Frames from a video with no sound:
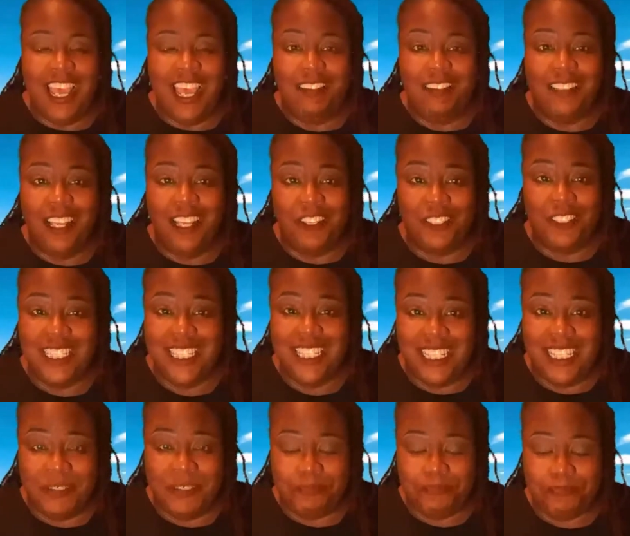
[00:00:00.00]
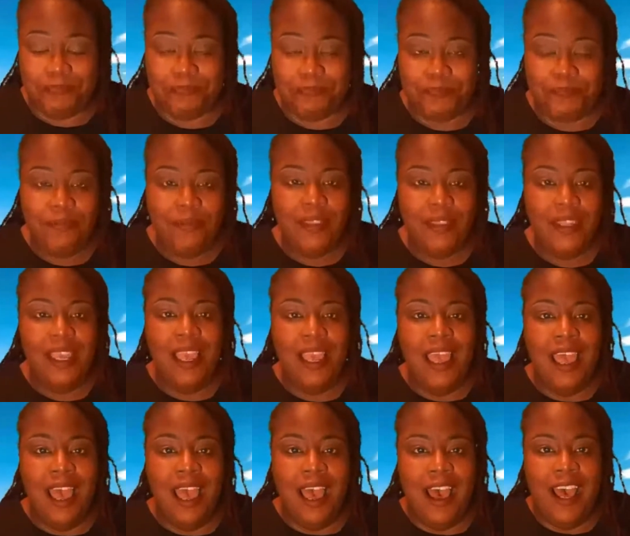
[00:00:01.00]
LLC.
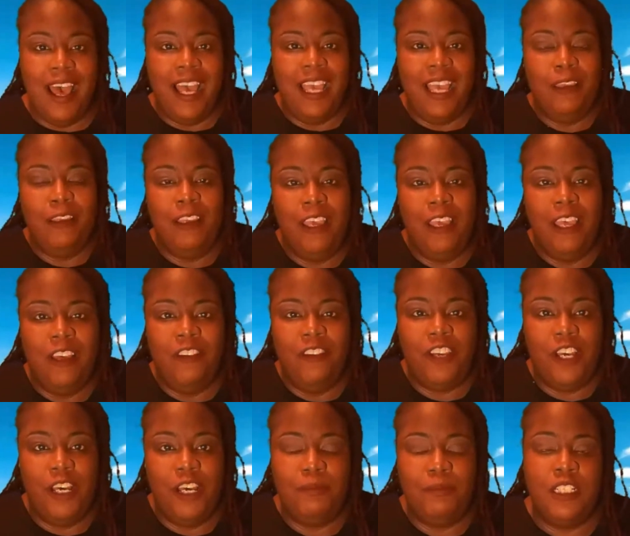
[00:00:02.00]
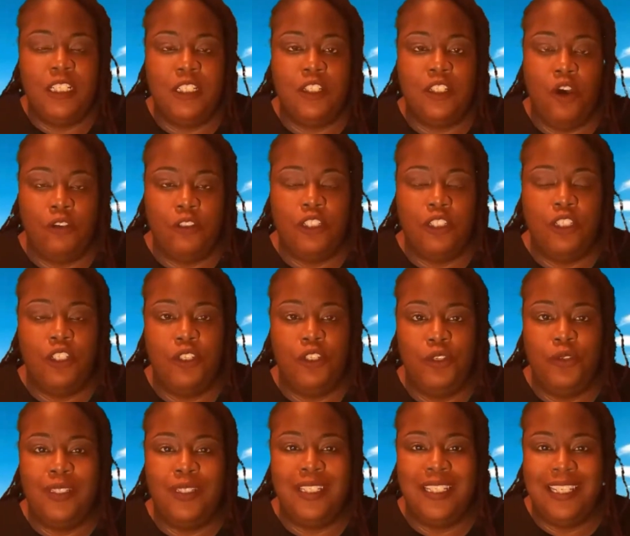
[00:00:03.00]
I have come to talk to
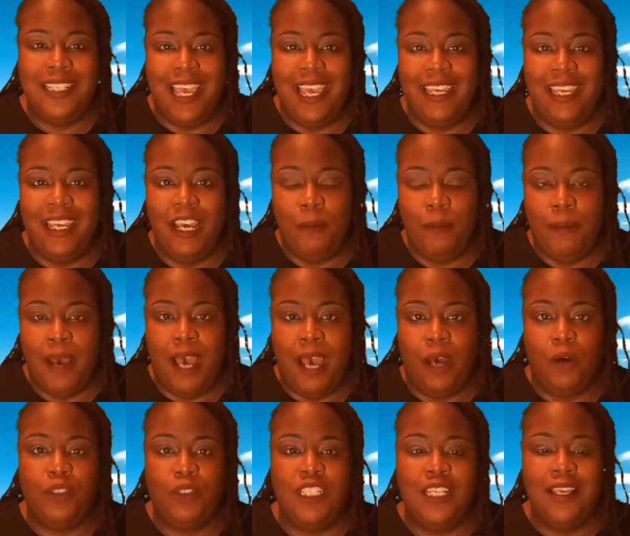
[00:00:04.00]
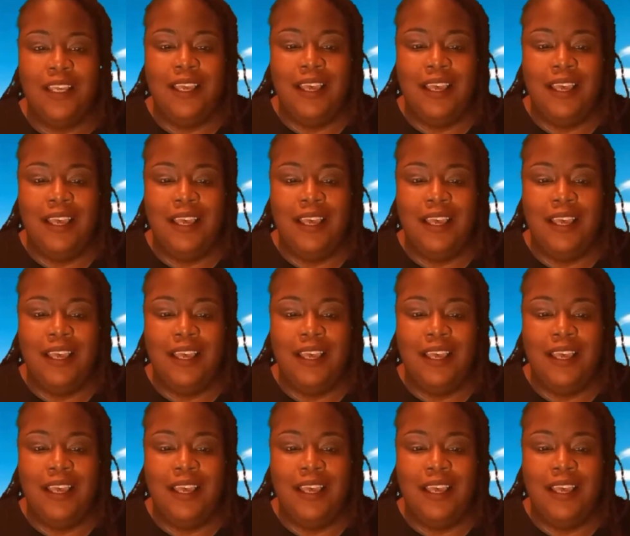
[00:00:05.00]
you today about